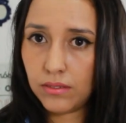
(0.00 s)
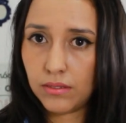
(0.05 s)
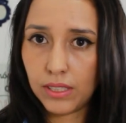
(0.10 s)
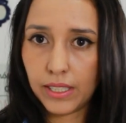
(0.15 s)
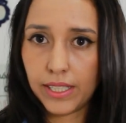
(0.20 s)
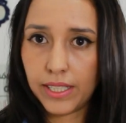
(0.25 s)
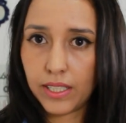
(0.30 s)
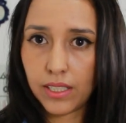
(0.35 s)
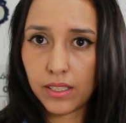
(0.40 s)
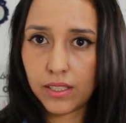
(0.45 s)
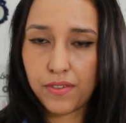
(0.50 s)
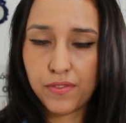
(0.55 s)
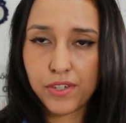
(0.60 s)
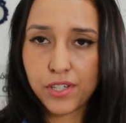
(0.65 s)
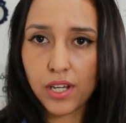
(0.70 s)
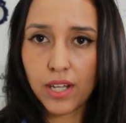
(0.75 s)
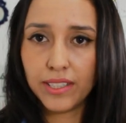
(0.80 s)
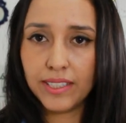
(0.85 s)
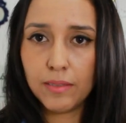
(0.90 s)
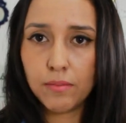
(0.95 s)
Like, if
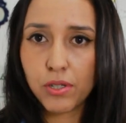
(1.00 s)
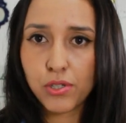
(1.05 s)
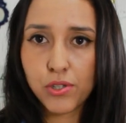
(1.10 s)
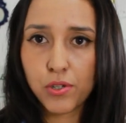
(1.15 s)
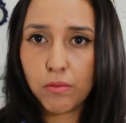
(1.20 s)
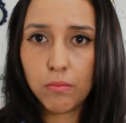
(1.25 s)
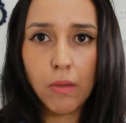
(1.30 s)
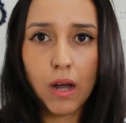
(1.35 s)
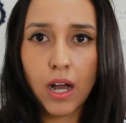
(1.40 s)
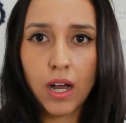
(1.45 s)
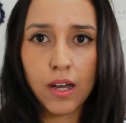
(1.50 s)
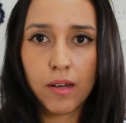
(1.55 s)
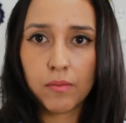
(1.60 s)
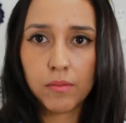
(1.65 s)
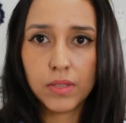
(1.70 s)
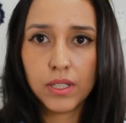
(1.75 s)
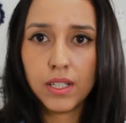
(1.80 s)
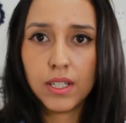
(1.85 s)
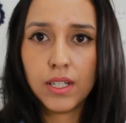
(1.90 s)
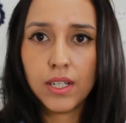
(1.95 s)
you're talking about your
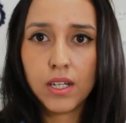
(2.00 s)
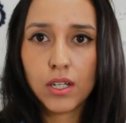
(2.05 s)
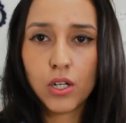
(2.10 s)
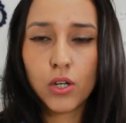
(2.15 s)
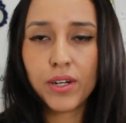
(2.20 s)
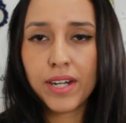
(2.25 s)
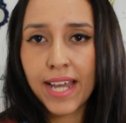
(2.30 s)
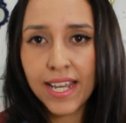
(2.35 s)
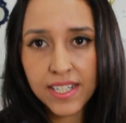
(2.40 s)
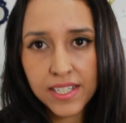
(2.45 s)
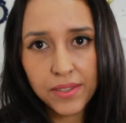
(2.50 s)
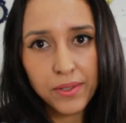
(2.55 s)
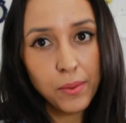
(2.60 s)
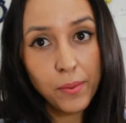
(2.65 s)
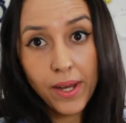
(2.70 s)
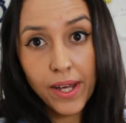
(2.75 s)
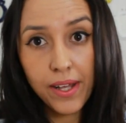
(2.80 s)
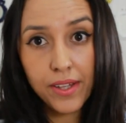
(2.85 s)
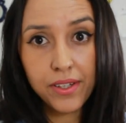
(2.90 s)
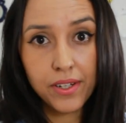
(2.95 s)
mom, connect to the
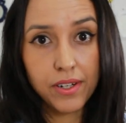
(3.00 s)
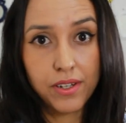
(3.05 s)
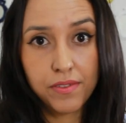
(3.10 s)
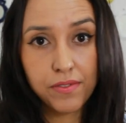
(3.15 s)
weather.